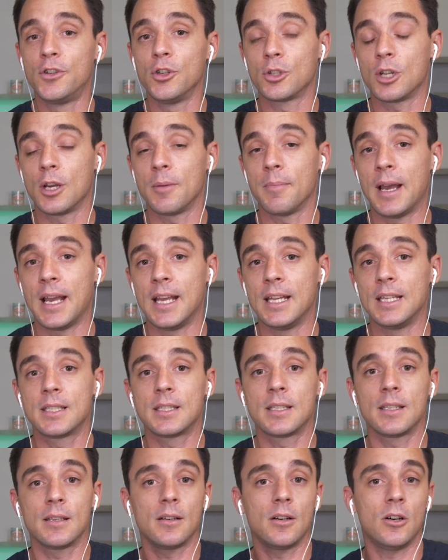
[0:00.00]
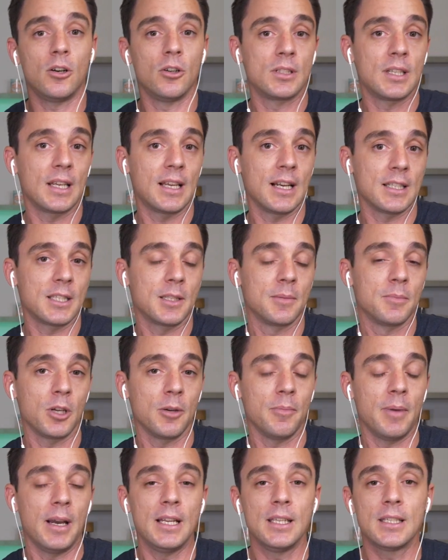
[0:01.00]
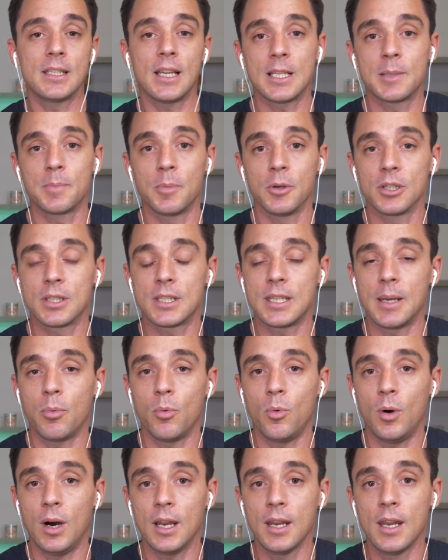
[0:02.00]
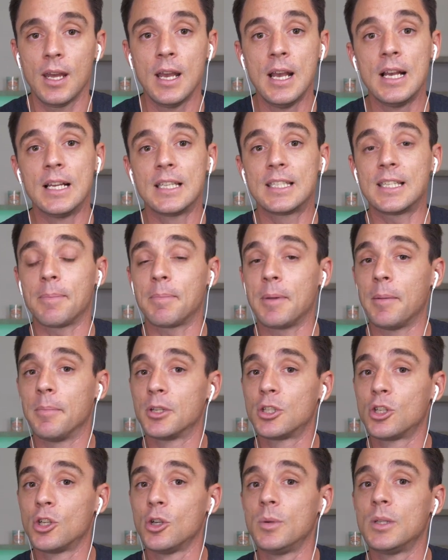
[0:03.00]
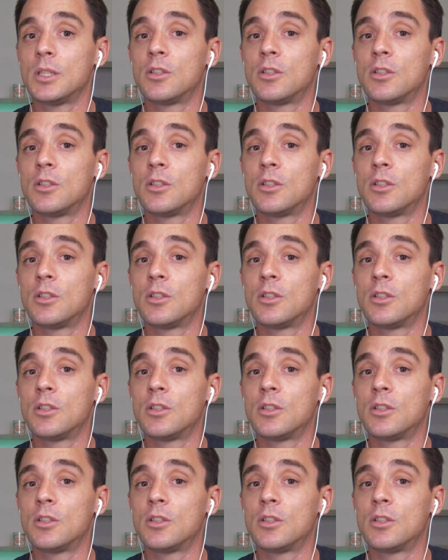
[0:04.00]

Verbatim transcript: your domains onto custom domains as per step one, step number two is